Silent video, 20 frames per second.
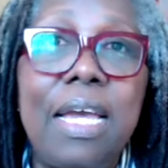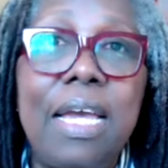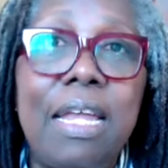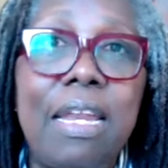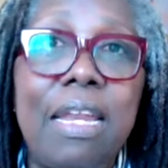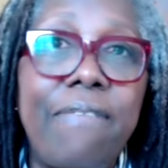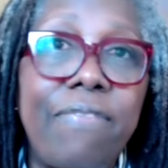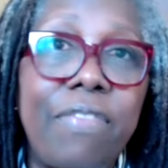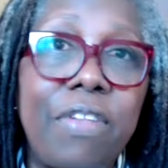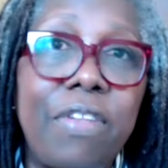
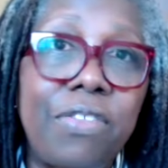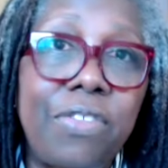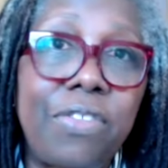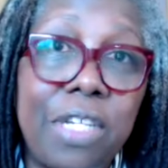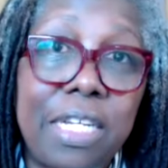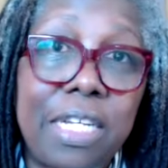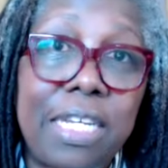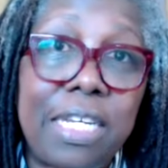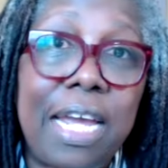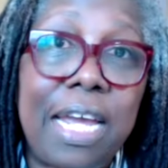And if there's
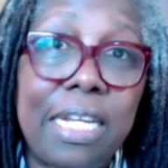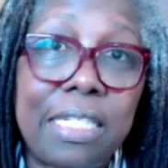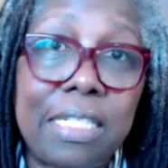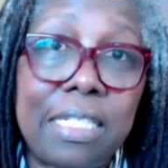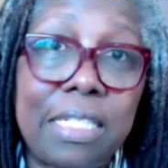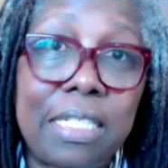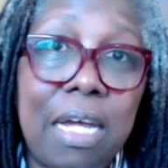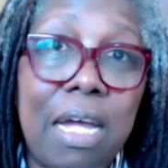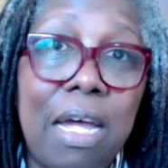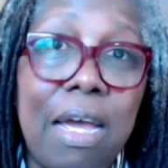a date and
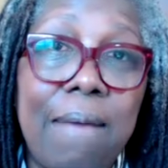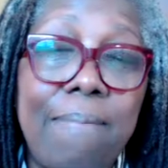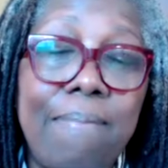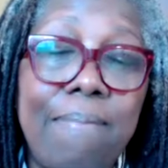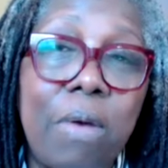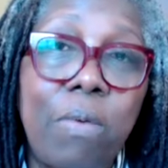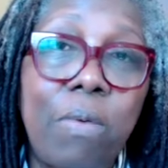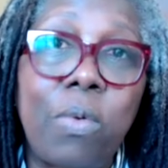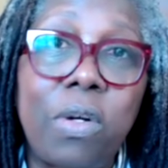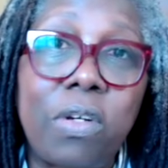time
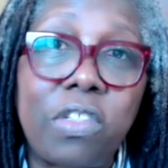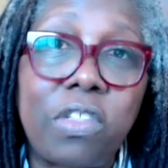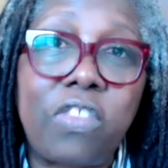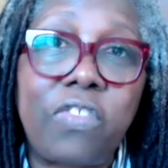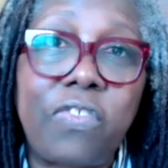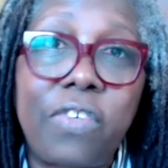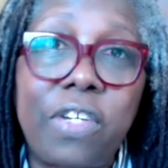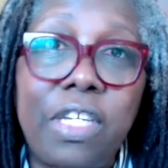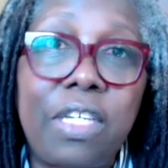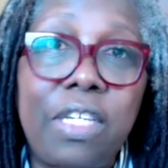that works
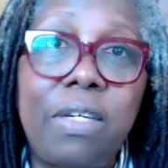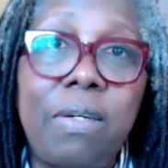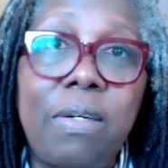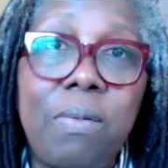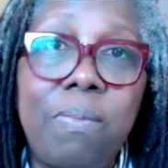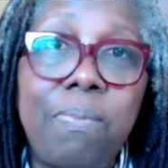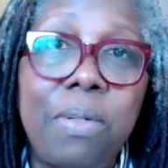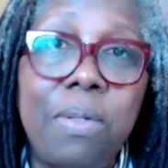for you,